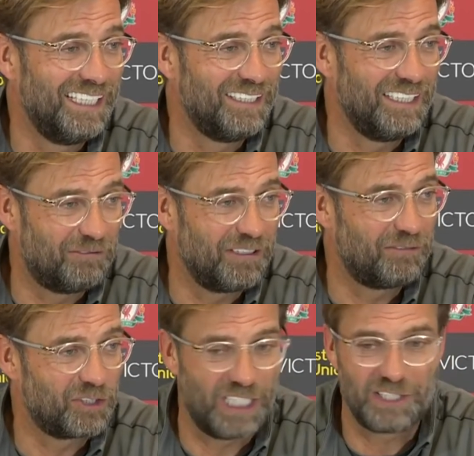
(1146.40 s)
And if we
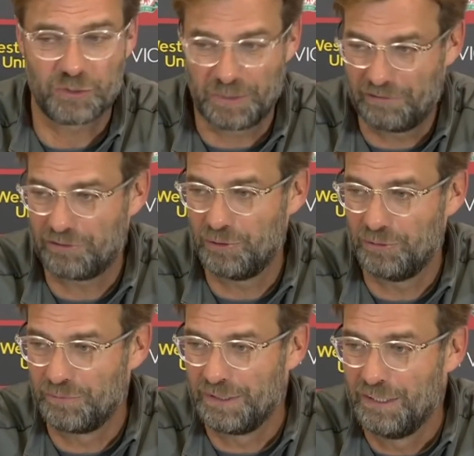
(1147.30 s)
have a challenge, we have
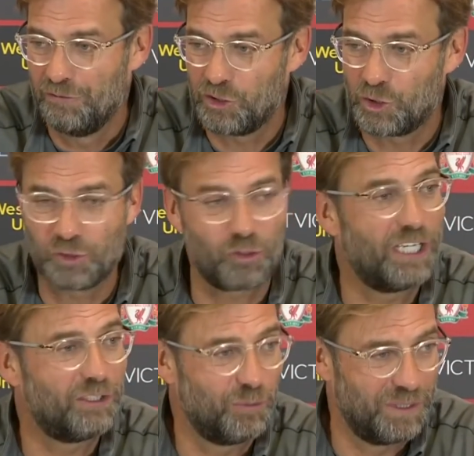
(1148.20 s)
to, we should
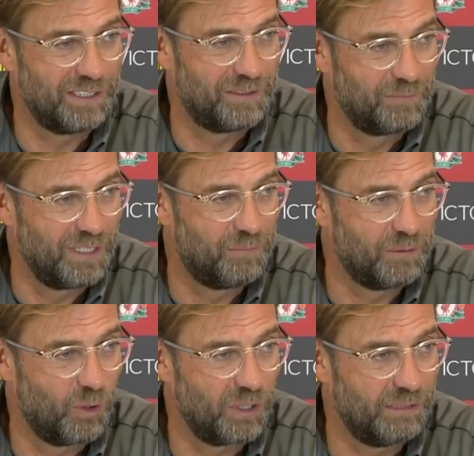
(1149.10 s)
try to win it a
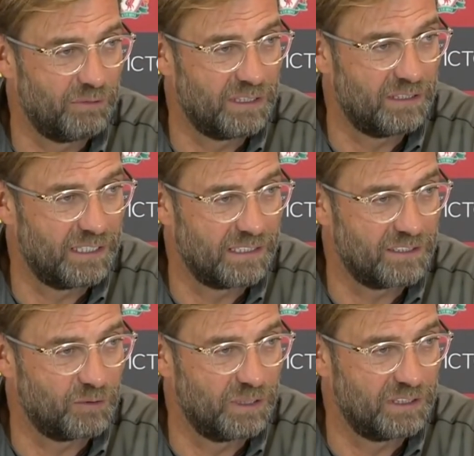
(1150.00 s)
bit more than we did in that
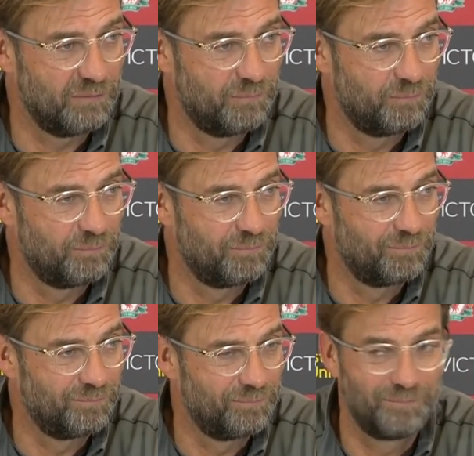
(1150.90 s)
situation.
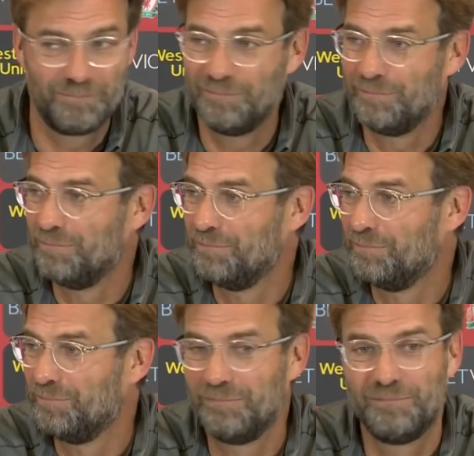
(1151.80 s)

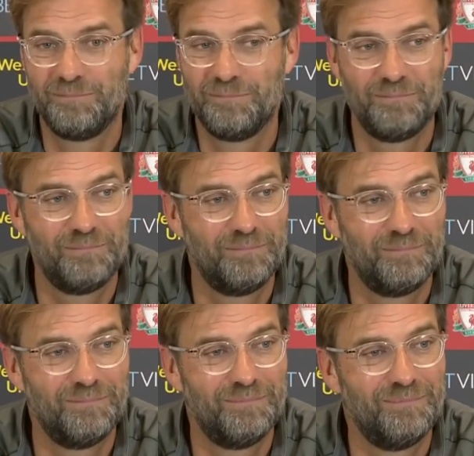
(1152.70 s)
Uh,
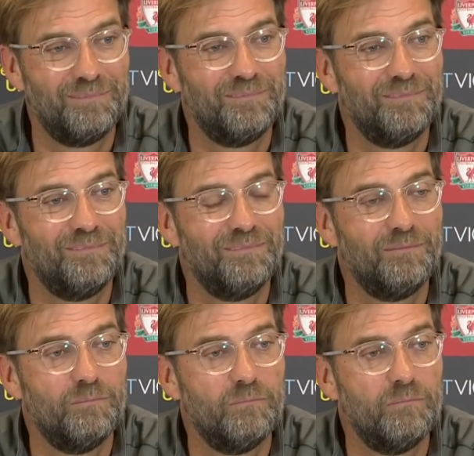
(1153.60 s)
it's obviously what I talked
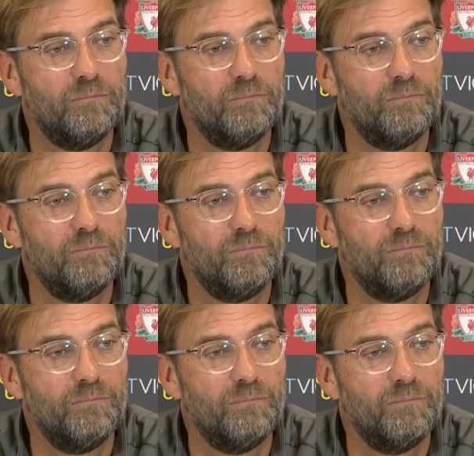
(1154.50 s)
about Hazard, but
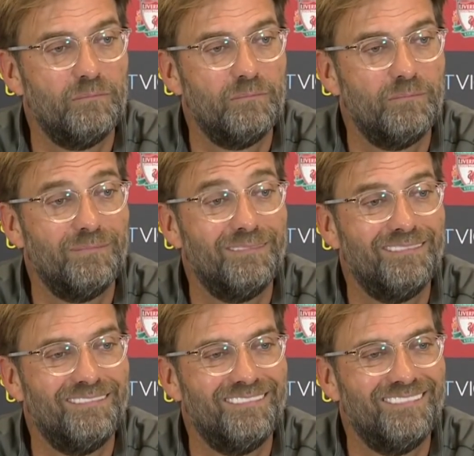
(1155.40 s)
how important is
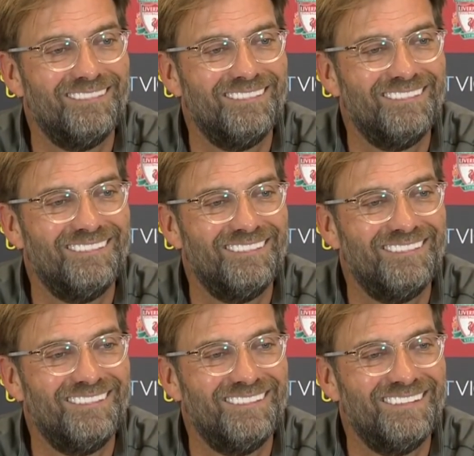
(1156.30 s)
Jorginho
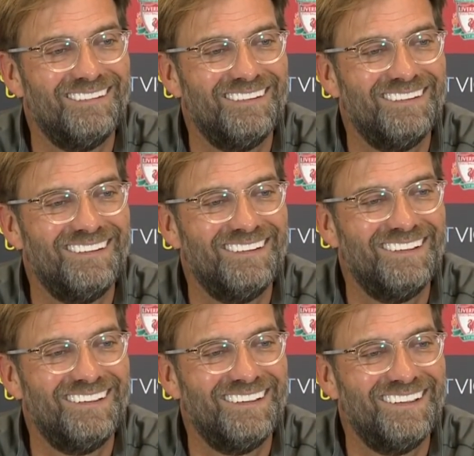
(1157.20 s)
in what Chelsea do
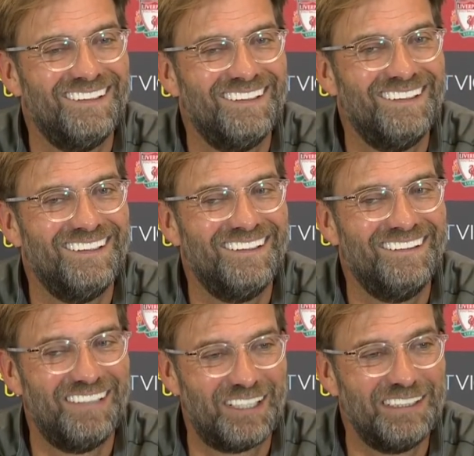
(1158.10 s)
under Sarri?
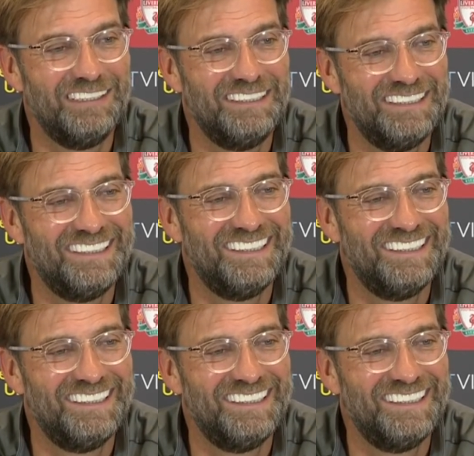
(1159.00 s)
Very.